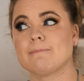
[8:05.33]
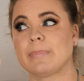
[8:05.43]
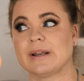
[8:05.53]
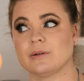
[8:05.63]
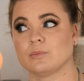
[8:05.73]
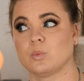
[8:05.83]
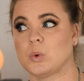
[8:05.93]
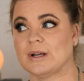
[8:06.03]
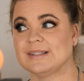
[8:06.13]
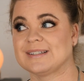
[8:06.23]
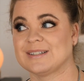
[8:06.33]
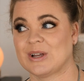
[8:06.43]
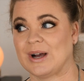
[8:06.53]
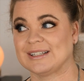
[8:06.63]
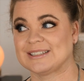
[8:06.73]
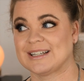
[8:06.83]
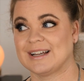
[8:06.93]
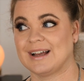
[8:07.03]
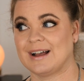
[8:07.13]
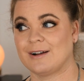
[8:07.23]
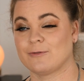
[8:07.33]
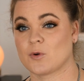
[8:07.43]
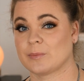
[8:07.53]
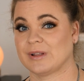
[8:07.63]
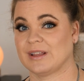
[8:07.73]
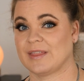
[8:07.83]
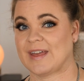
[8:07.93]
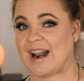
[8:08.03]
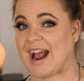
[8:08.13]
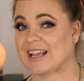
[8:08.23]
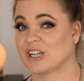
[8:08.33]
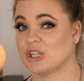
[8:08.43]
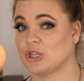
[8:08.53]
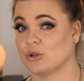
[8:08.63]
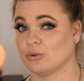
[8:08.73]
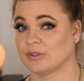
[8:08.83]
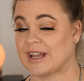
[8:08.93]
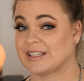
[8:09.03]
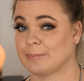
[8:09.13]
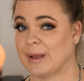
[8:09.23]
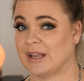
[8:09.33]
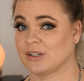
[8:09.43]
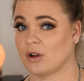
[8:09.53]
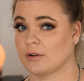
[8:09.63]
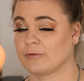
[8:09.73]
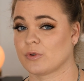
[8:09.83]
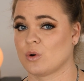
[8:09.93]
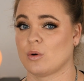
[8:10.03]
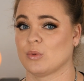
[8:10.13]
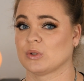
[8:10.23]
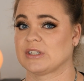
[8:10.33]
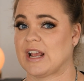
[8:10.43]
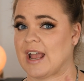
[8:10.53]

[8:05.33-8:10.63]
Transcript: but it was not a formula that I could use and depend on for almost